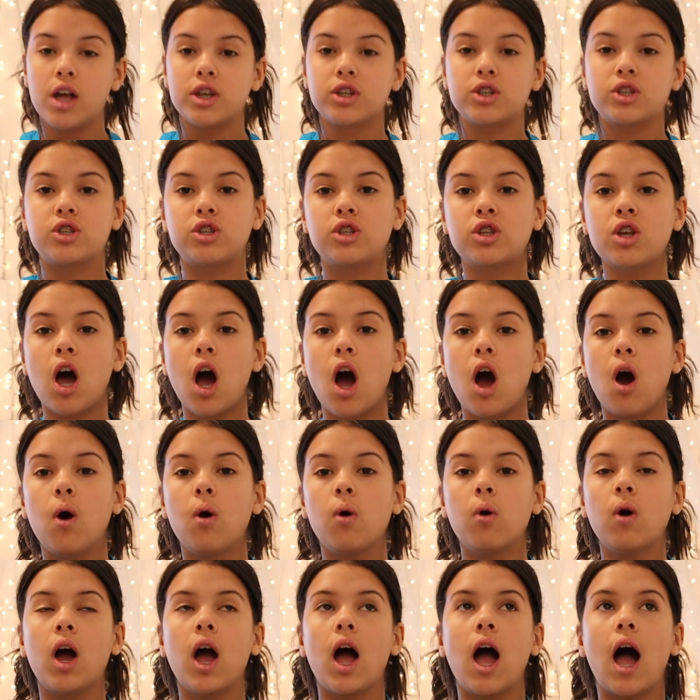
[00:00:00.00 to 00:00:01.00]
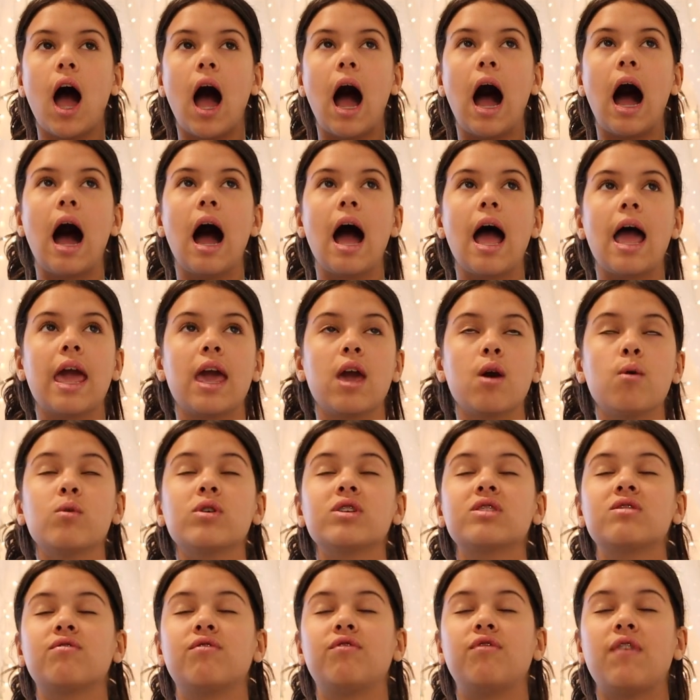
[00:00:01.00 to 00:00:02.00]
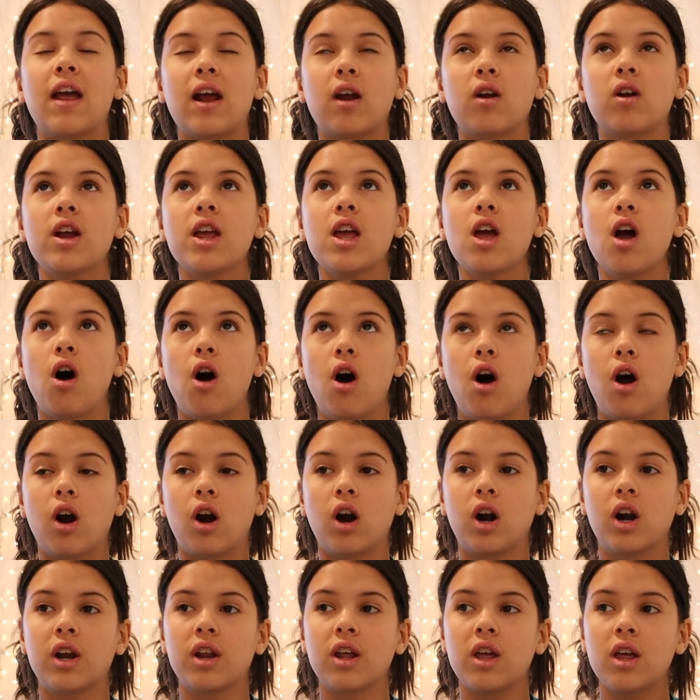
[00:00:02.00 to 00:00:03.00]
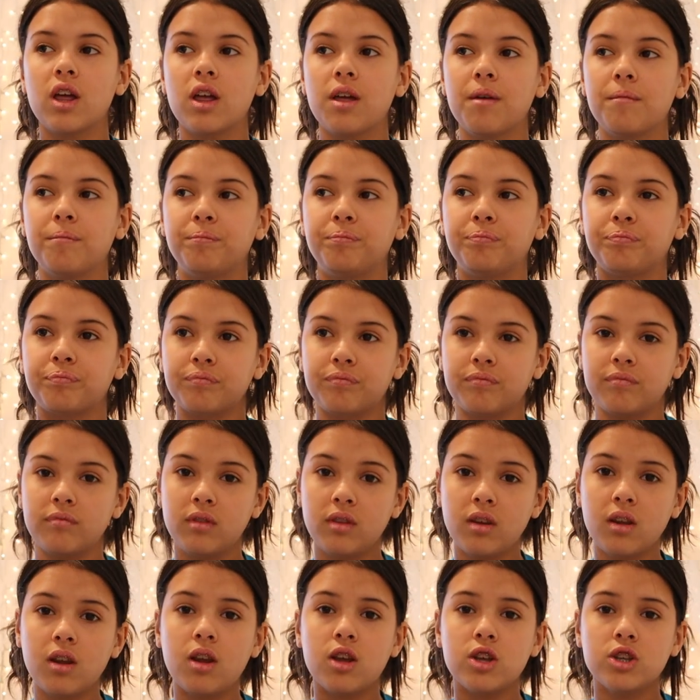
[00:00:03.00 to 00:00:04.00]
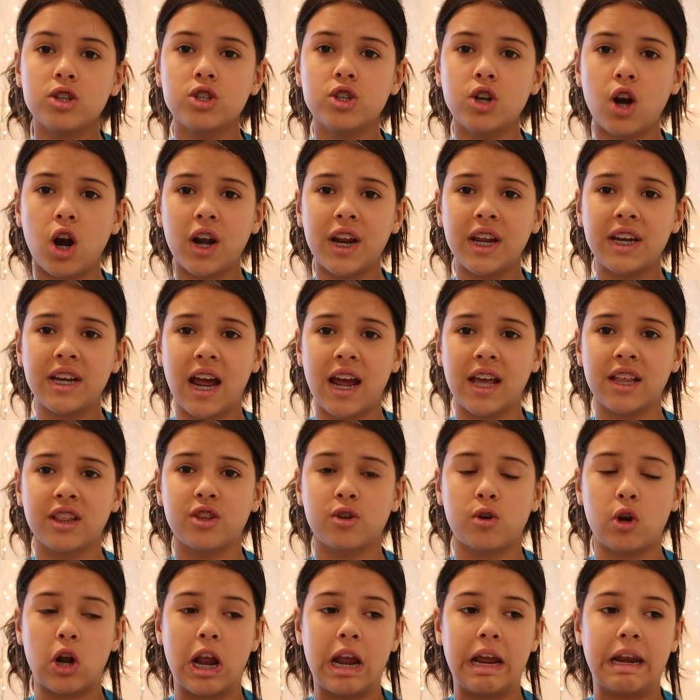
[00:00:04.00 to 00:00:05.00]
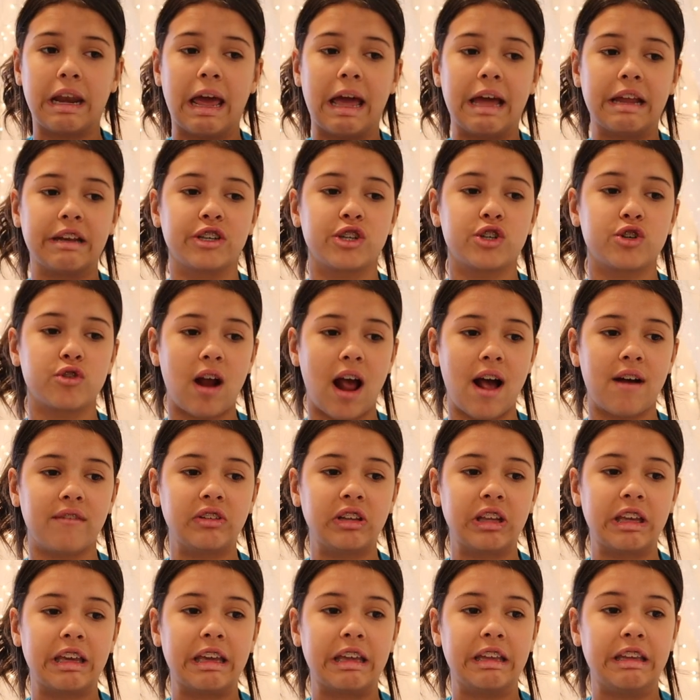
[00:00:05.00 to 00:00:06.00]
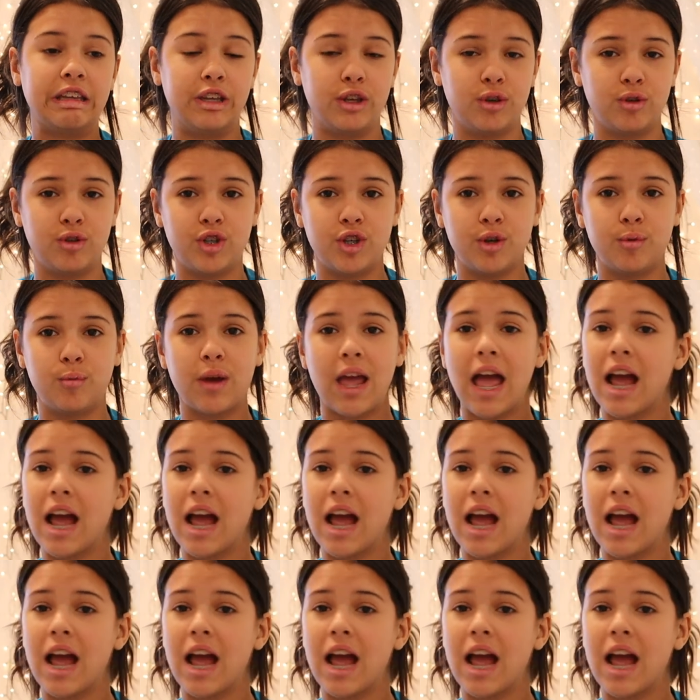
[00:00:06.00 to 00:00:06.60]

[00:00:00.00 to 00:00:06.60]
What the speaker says: So it was very hard starting 9th grade and traveling in YouTube.